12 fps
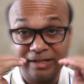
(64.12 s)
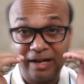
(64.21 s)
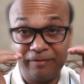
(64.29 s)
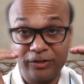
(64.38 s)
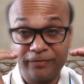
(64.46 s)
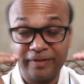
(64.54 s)

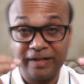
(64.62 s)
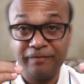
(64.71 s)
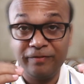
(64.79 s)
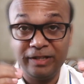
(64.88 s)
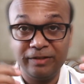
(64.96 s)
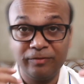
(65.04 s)
average five
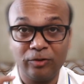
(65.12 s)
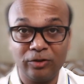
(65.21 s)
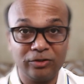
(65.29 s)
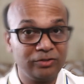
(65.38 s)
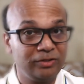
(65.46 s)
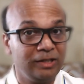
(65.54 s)
feet,
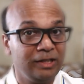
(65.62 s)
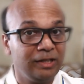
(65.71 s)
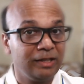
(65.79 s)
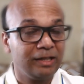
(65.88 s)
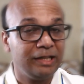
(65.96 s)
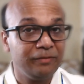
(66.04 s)
was
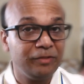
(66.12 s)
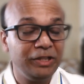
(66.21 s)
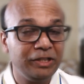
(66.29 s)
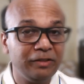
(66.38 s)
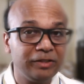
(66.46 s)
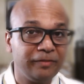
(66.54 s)
kind of
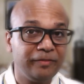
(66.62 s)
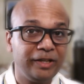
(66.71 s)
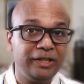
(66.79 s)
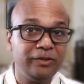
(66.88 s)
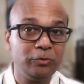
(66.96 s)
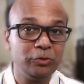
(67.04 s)
greeted with a
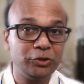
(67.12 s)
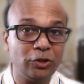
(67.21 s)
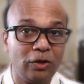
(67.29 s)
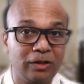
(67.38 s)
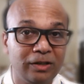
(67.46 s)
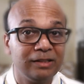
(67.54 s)
very rude
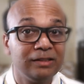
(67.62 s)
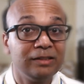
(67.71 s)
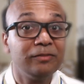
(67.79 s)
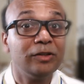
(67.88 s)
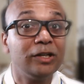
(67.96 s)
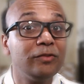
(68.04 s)
shock. The
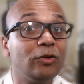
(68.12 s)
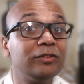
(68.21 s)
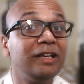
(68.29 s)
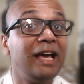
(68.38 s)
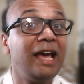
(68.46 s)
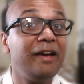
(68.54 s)
word was
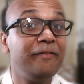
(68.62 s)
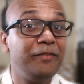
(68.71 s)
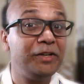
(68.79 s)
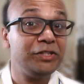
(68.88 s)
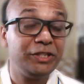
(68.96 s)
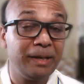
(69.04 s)

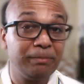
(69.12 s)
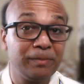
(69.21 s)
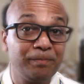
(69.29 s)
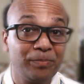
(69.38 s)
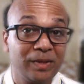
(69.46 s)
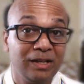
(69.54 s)
average
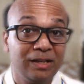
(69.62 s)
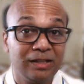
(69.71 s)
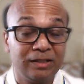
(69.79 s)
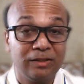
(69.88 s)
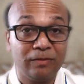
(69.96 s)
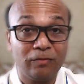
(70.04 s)

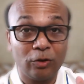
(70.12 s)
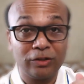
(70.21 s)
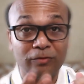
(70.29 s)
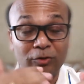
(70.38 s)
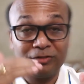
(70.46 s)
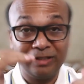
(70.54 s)
depth. The
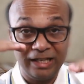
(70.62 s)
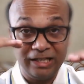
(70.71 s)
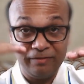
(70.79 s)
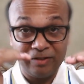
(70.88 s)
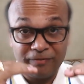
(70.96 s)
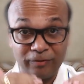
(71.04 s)
water was
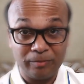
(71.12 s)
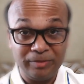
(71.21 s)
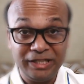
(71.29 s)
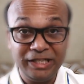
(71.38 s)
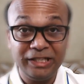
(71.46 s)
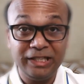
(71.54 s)
anywhere from
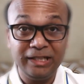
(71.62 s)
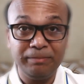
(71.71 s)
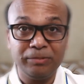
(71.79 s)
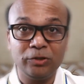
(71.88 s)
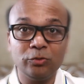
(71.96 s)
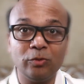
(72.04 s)
knee deep
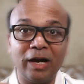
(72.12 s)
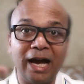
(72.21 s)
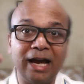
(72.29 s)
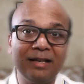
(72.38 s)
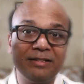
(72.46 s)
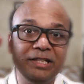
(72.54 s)
to
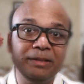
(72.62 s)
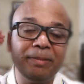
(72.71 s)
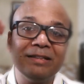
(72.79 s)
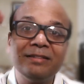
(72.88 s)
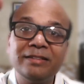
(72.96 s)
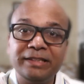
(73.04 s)
as deep
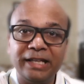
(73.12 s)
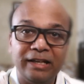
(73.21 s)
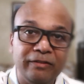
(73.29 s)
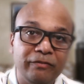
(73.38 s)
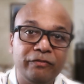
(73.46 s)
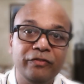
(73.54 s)
as
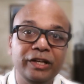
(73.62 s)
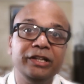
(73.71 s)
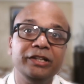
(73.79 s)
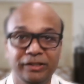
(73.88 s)
10 feet